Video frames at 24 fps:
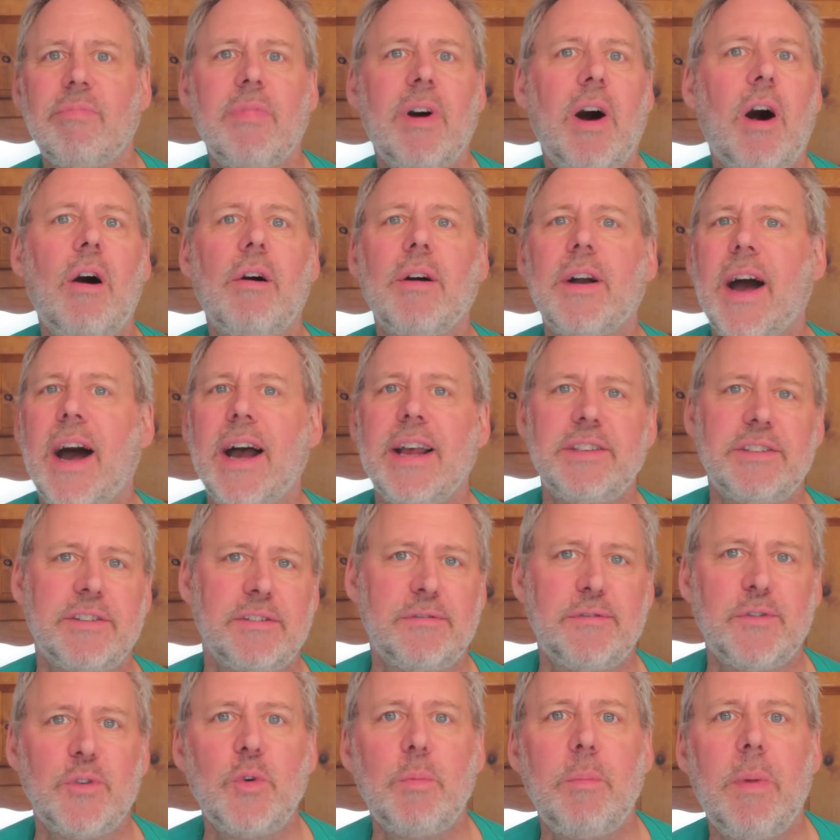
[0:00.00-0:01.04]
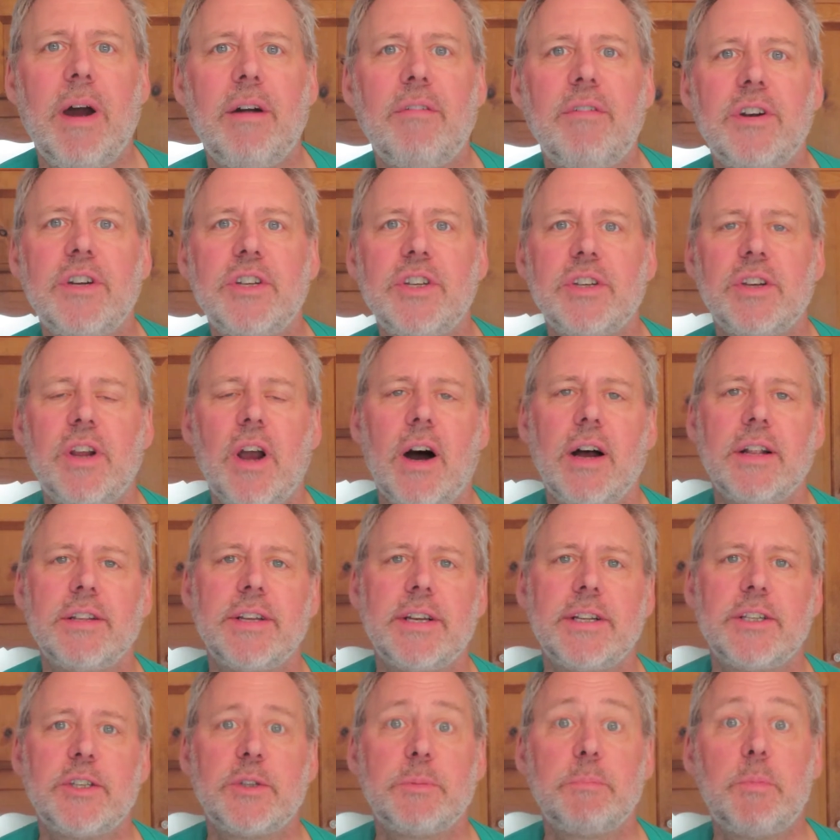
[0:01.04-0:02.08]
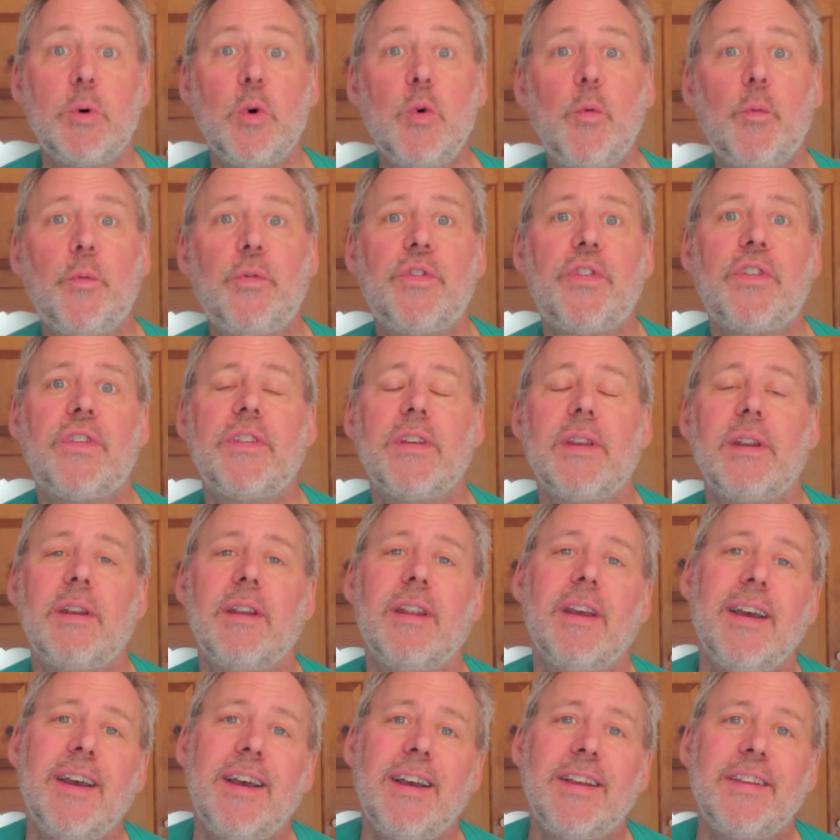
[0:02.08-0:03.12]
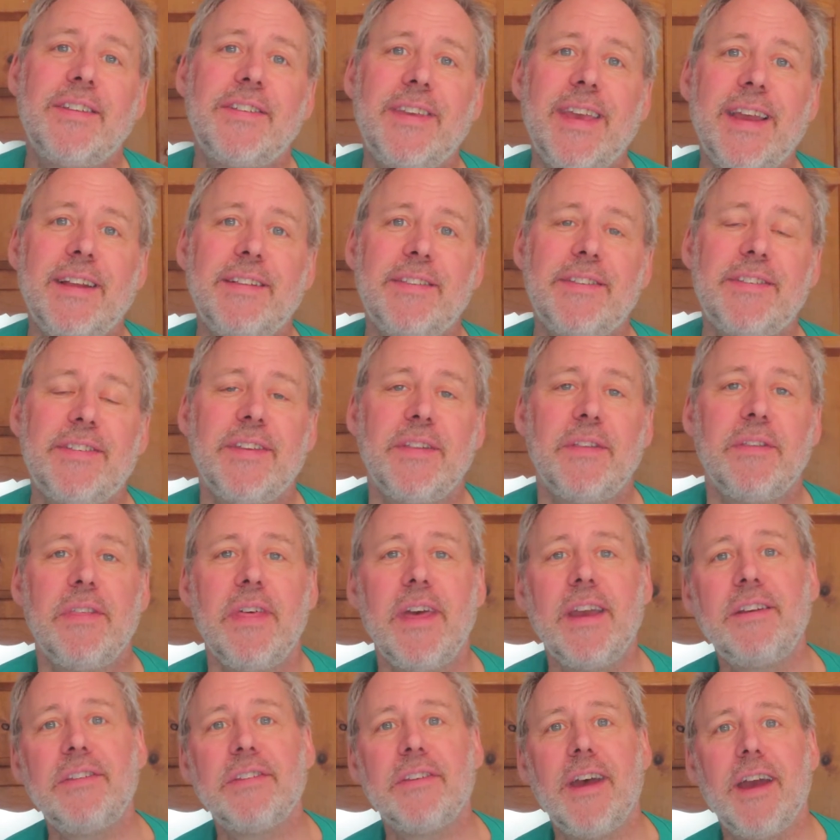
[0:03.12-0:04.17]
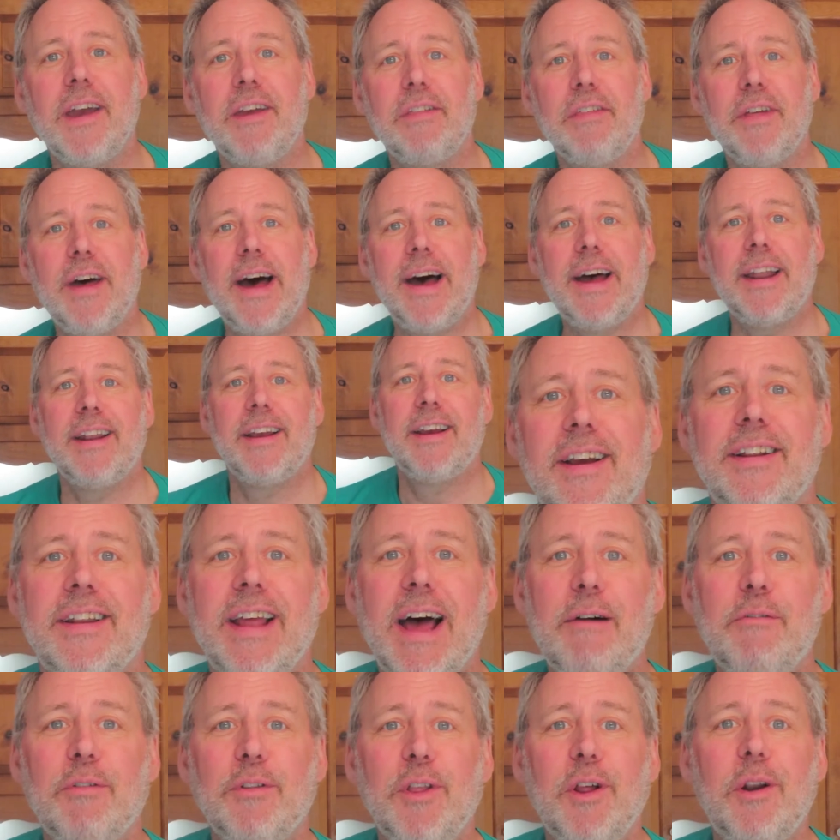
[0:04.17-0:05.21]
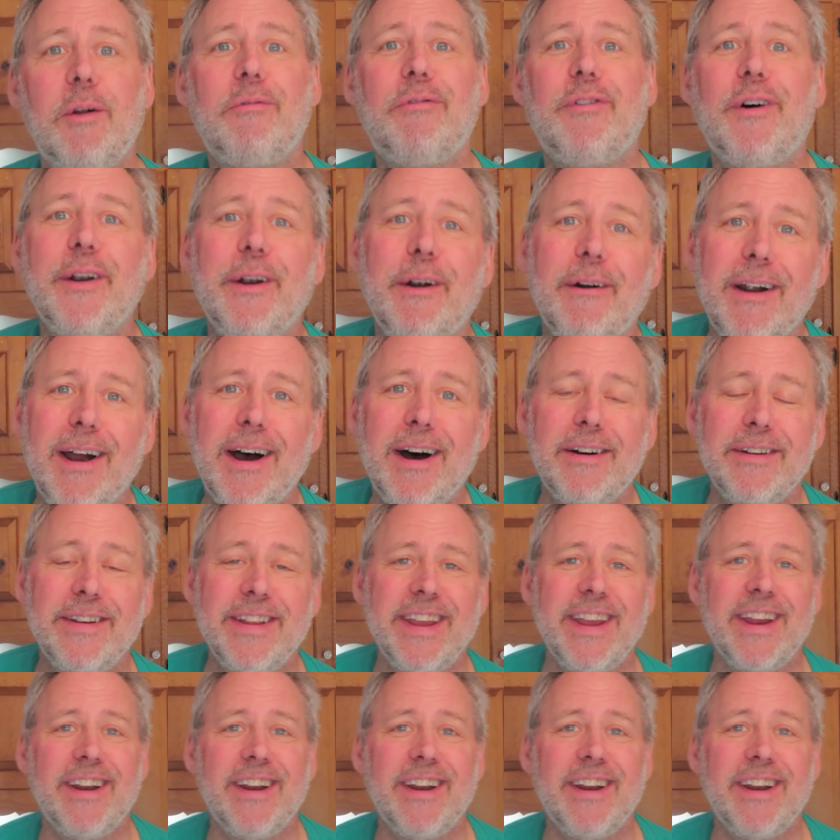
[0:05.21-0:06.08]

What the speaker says: all kinds of food, beverage, and content spoofs and skits and things like that. Have a little fun around